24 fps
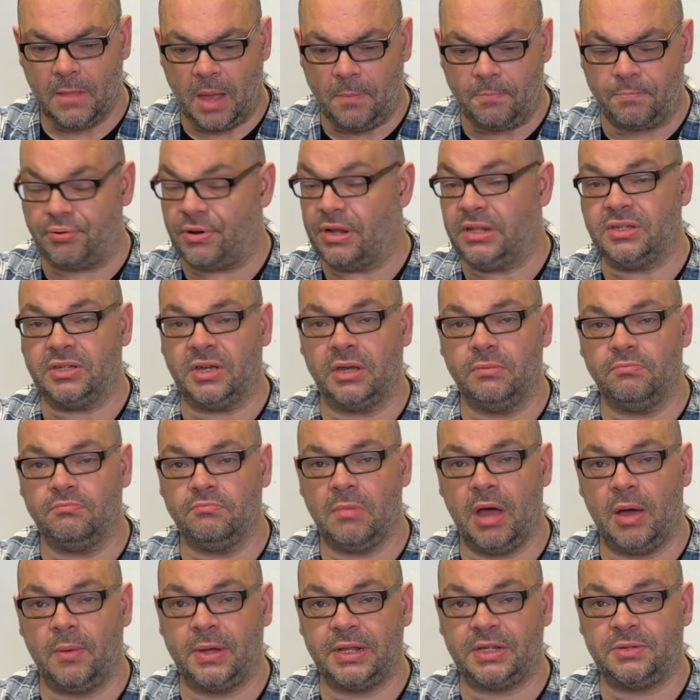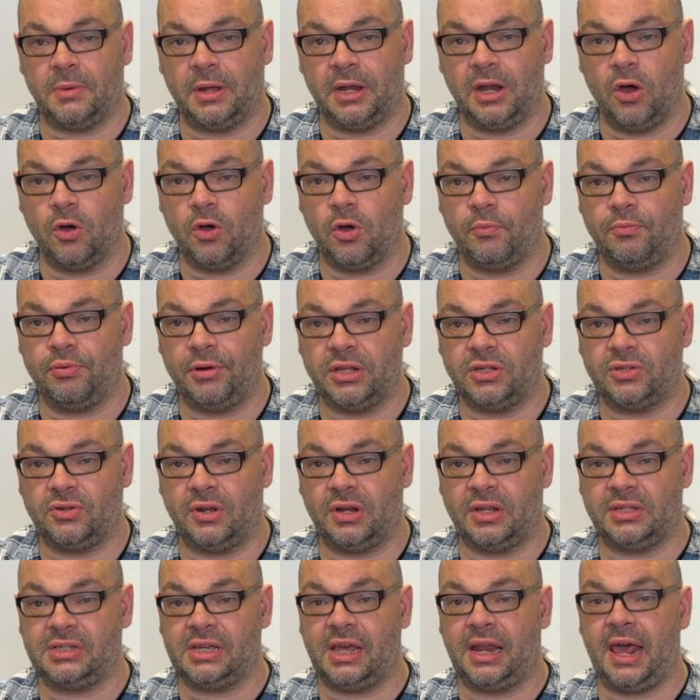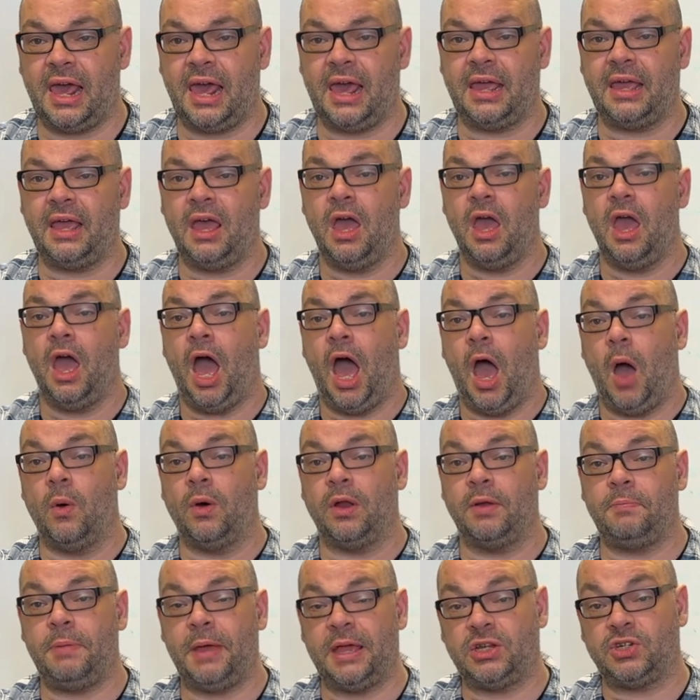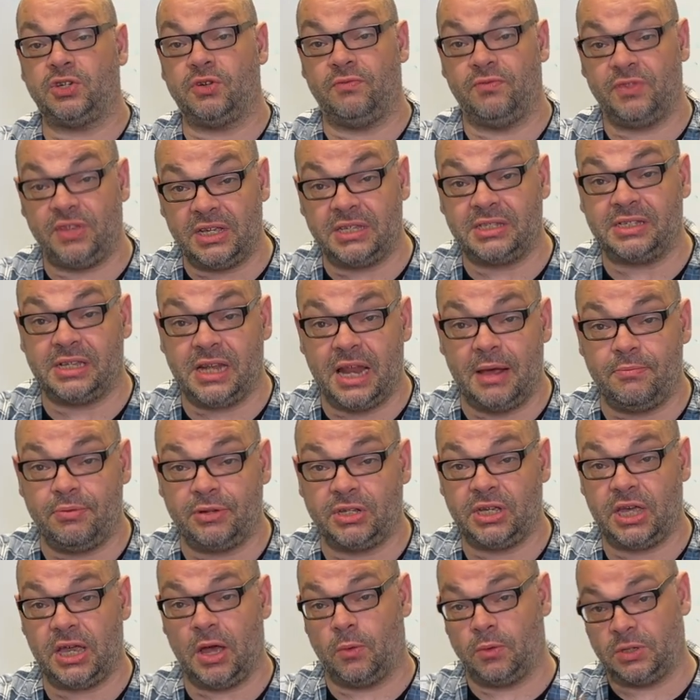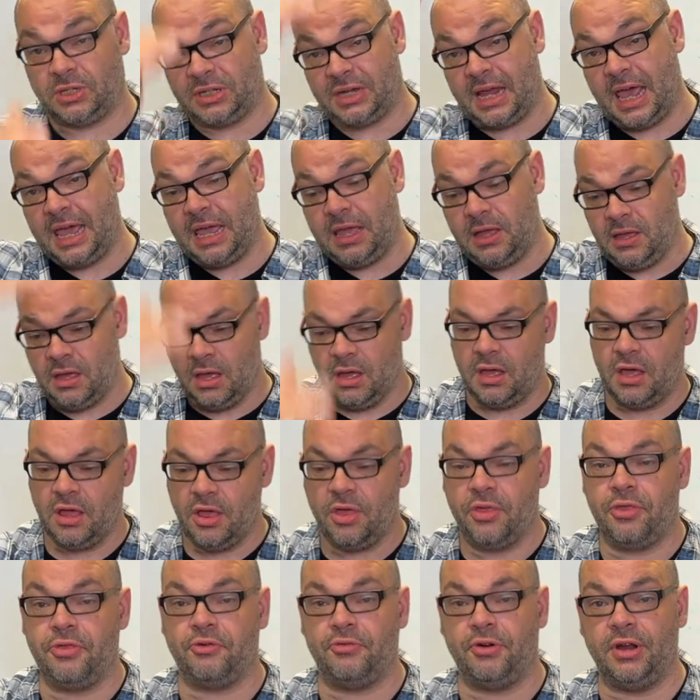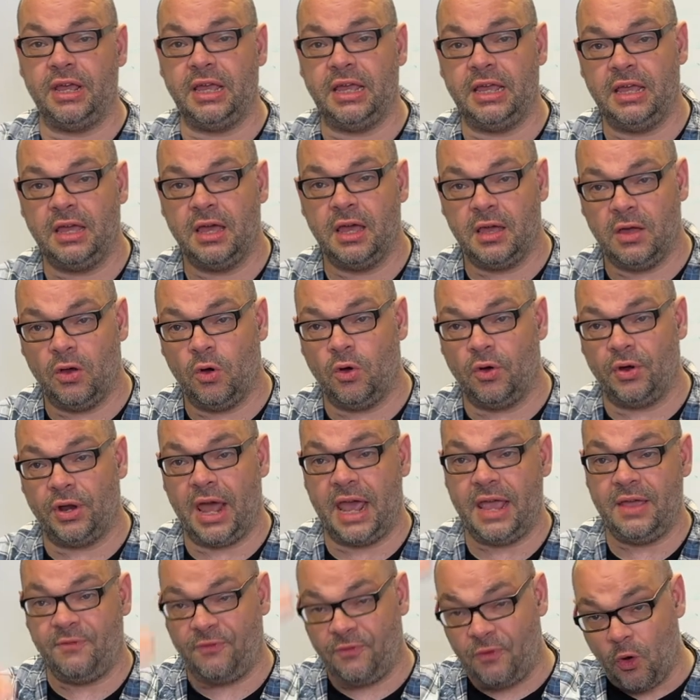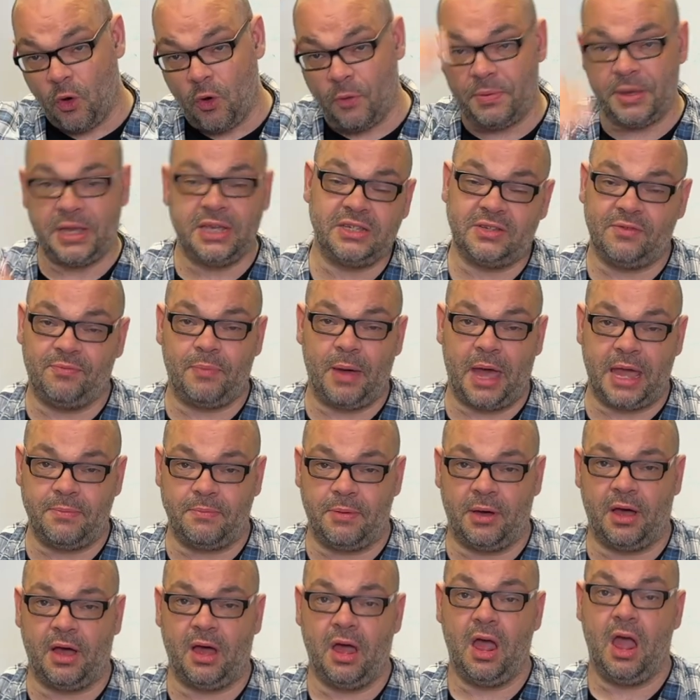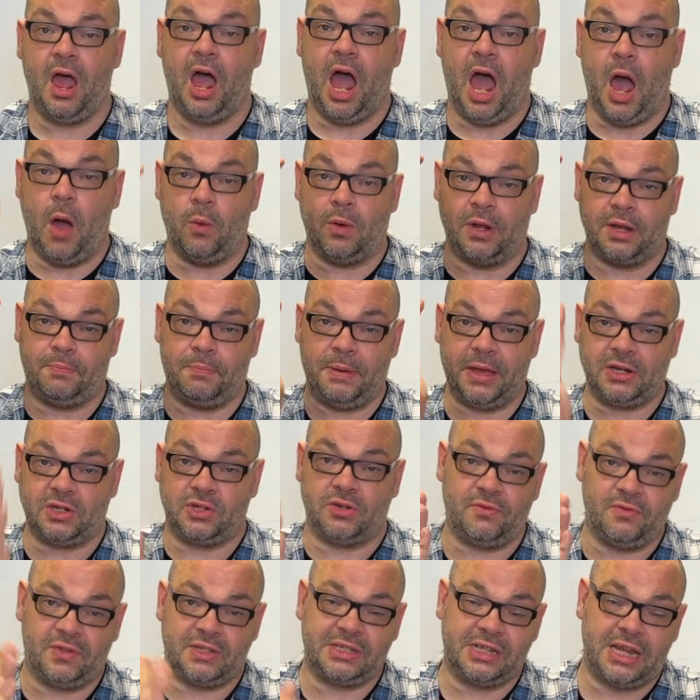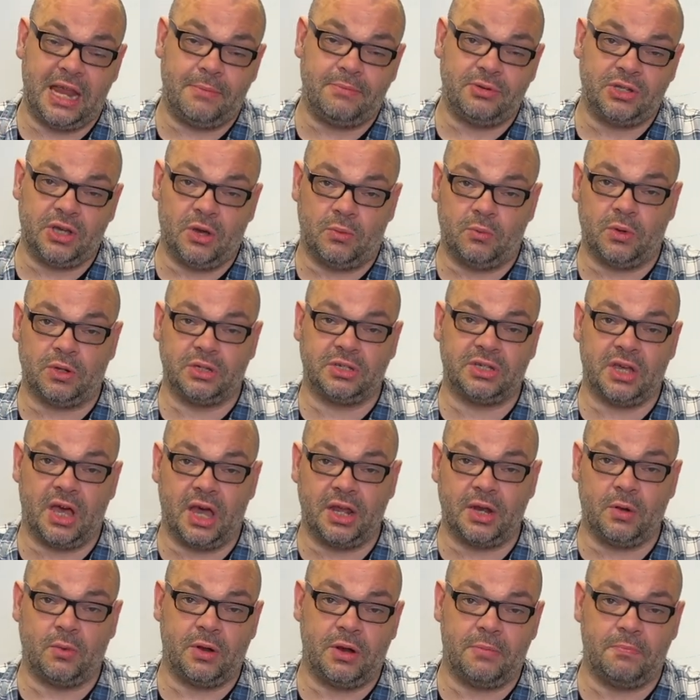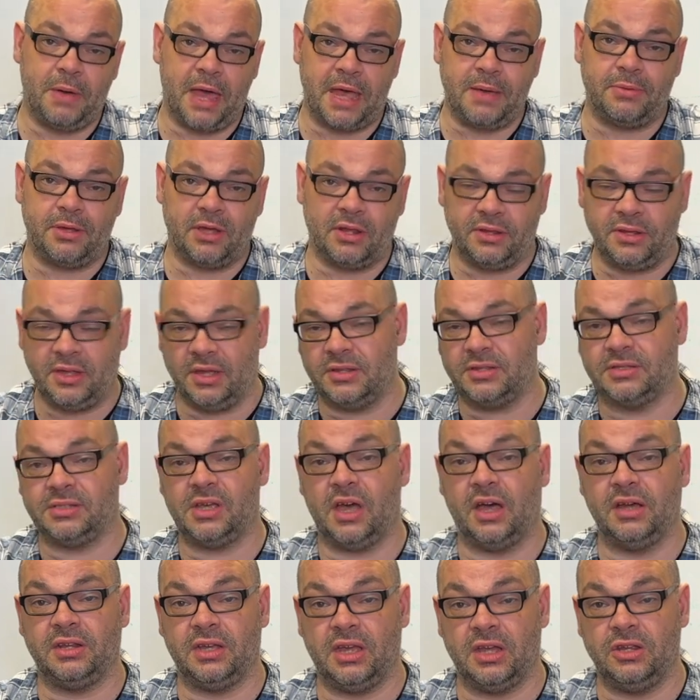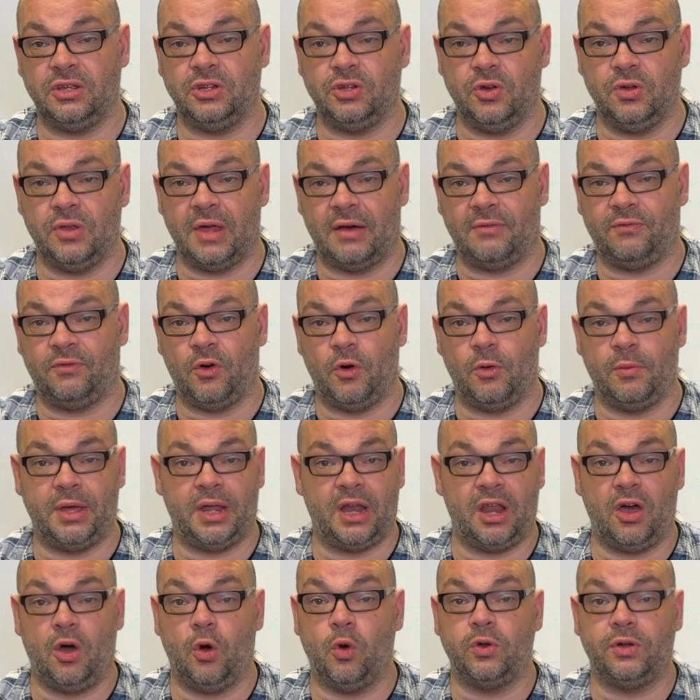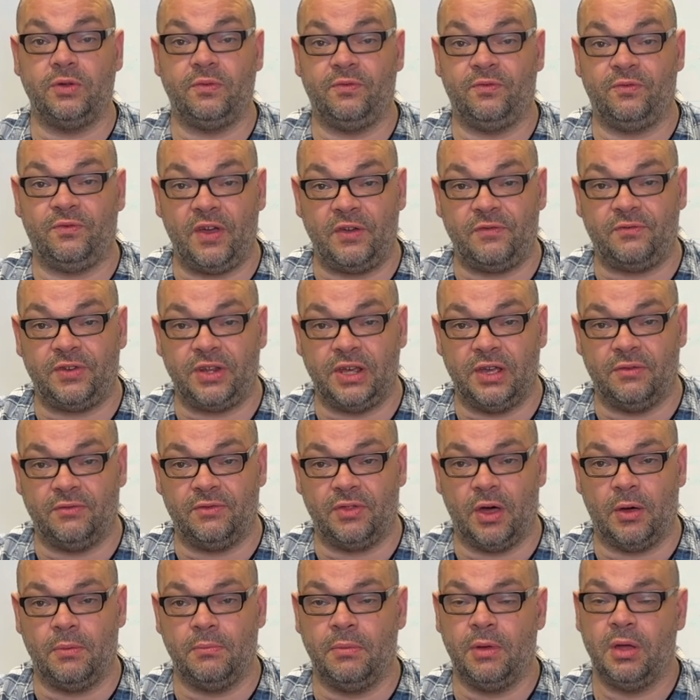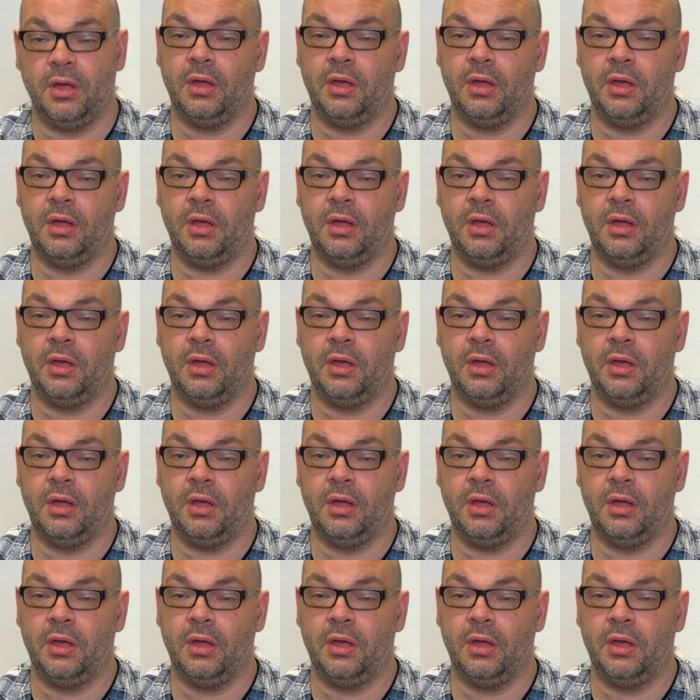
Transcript: printer. I went to my local printer and I said, "Hey, I want a picture of this celebrity. I want an A three or an A4 piece of paper. I want a picture of the celebrity on one side, I want a baby on the other side. Can you do that for me? And I ordered 50 of them